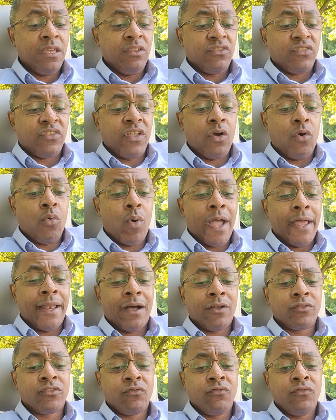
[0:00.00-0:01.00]
Still, White
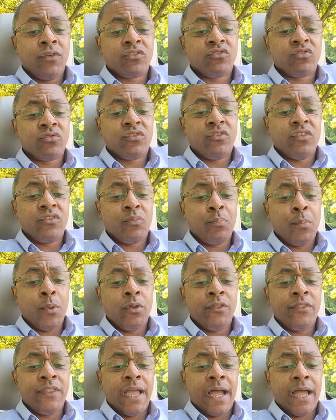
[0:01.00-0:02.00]
House officials
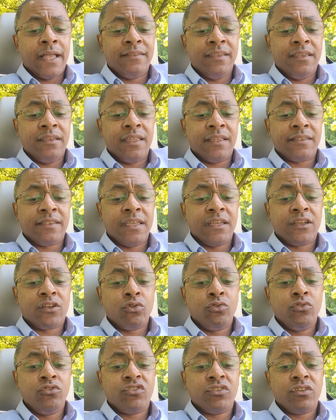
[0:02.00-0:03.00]
disputed the idea that the
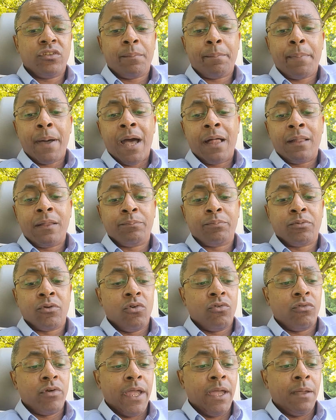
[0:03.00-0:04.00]
inclusion of the pilot
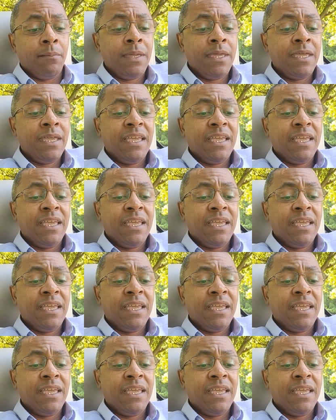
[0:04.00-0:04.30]
program